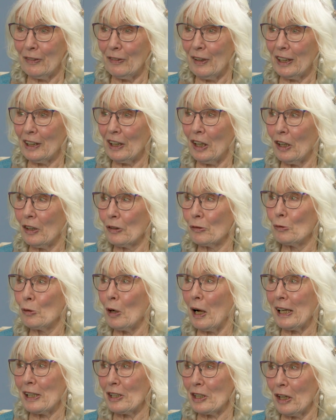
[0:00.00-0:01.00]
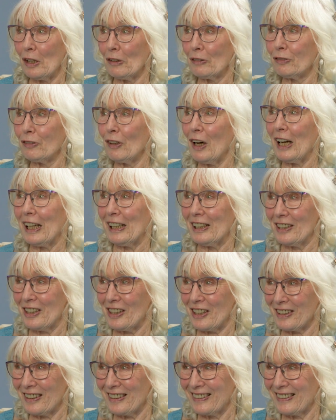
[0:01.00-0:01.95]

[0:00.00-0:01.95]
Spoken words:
if I can't write, I'll fight.